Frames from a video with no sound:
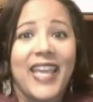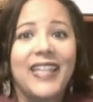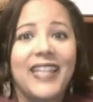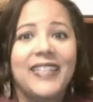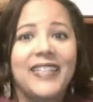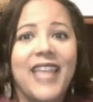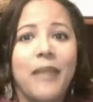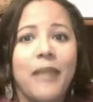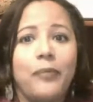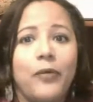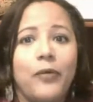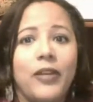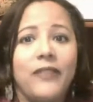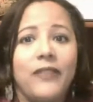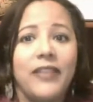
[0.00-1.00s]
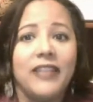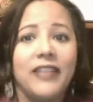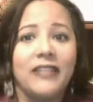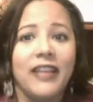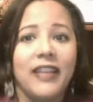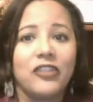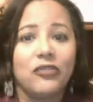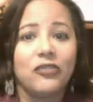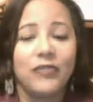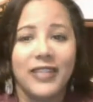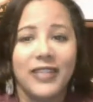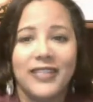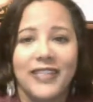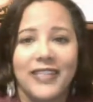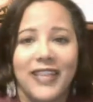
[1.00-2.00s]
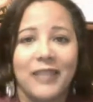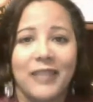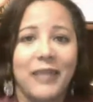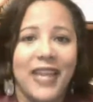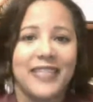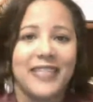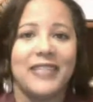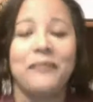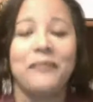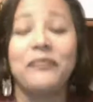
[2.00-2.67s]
And at that point of intellectual insight, let me ask you,